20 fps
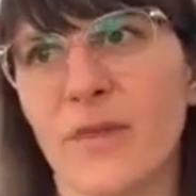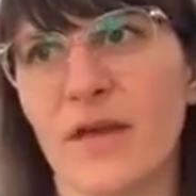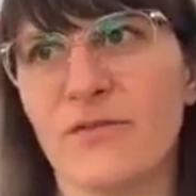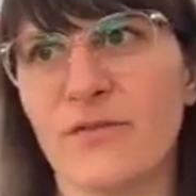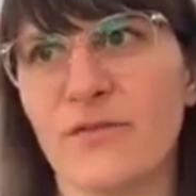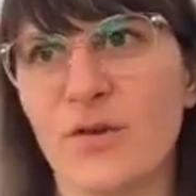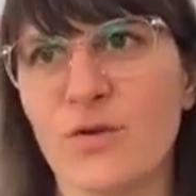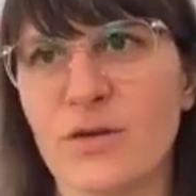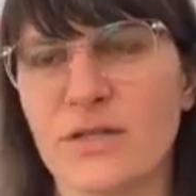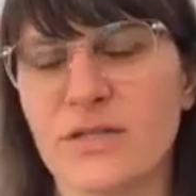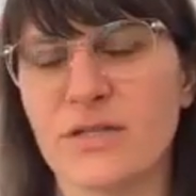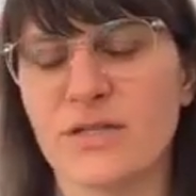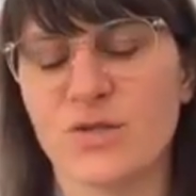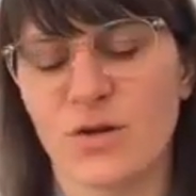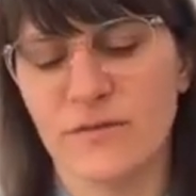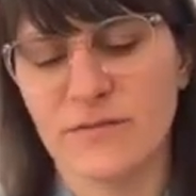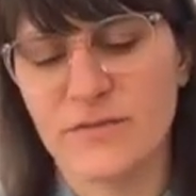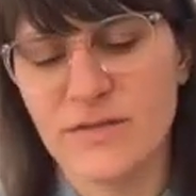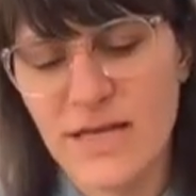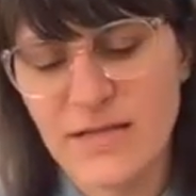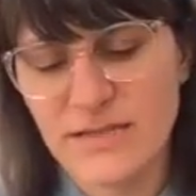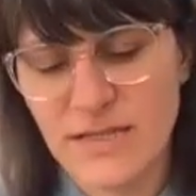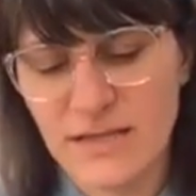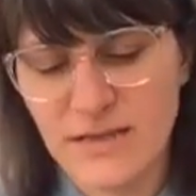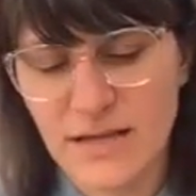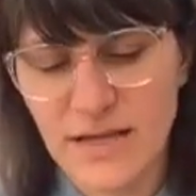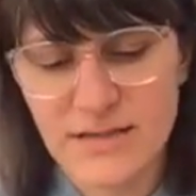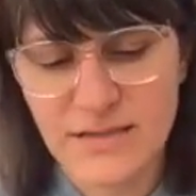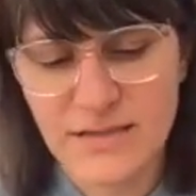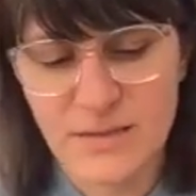if you can sort of
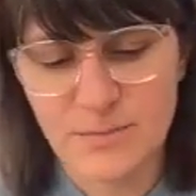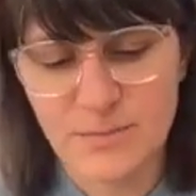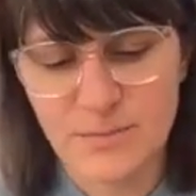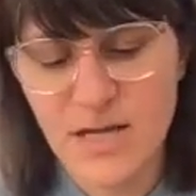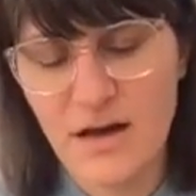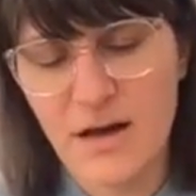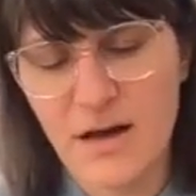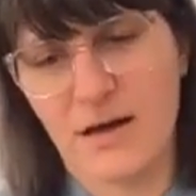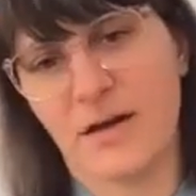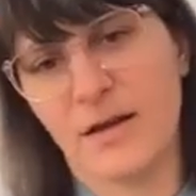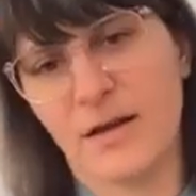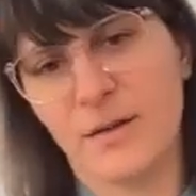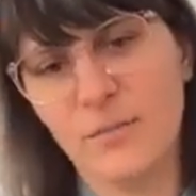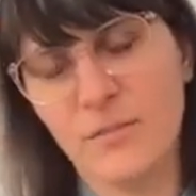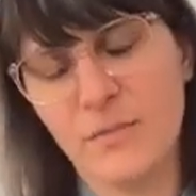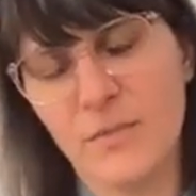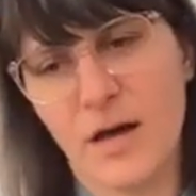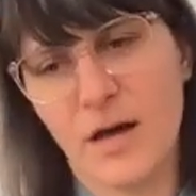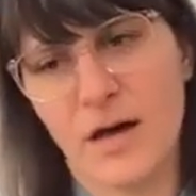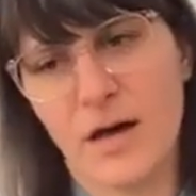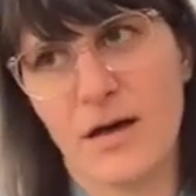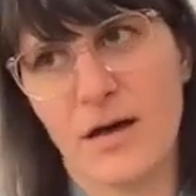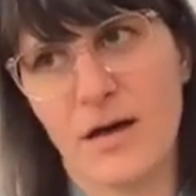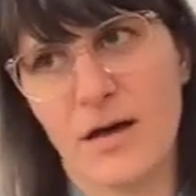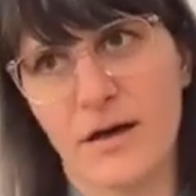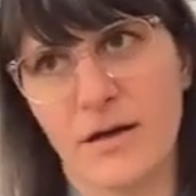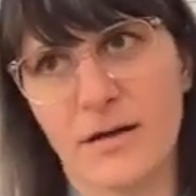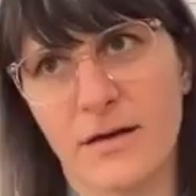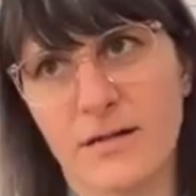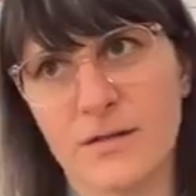designate some time
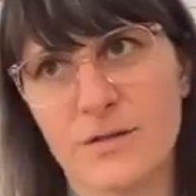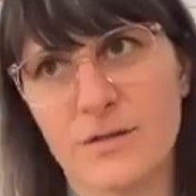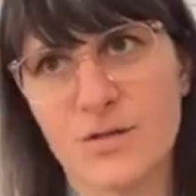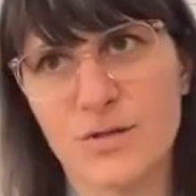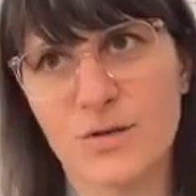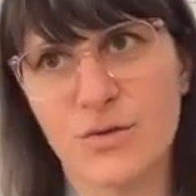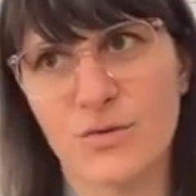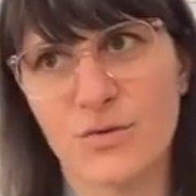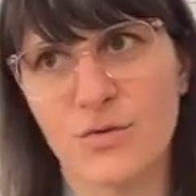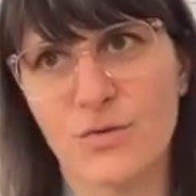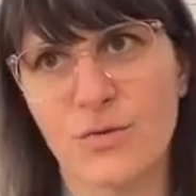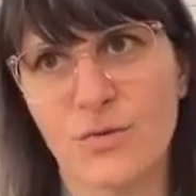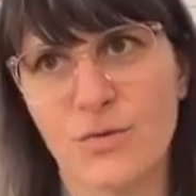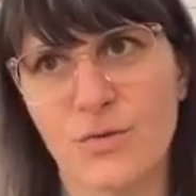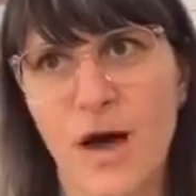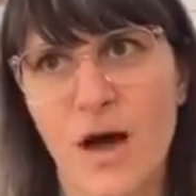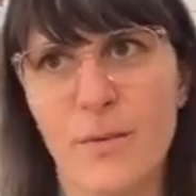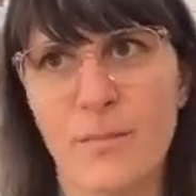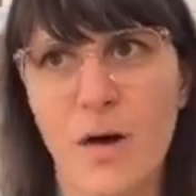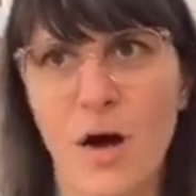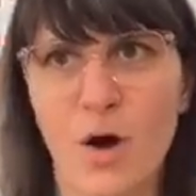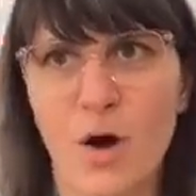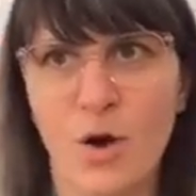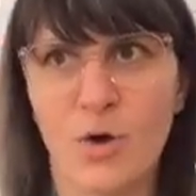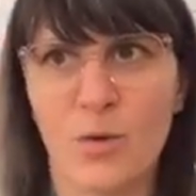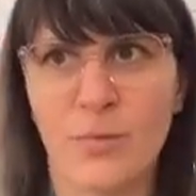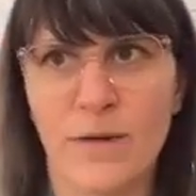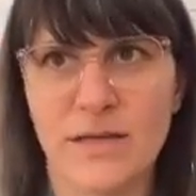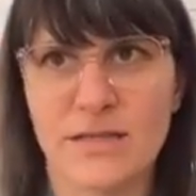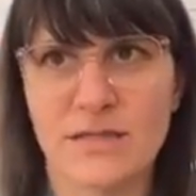to come
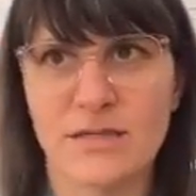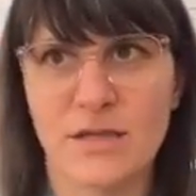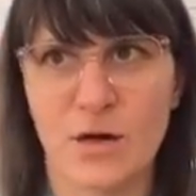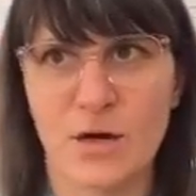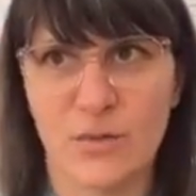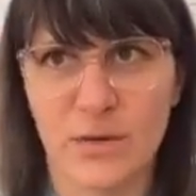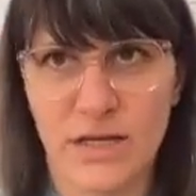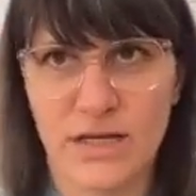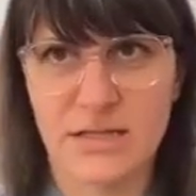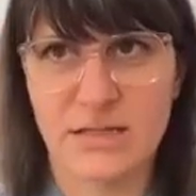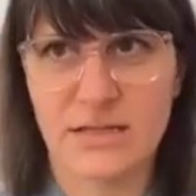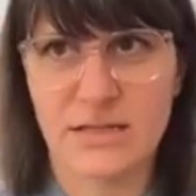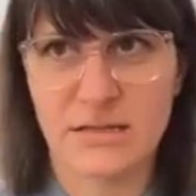home as though it is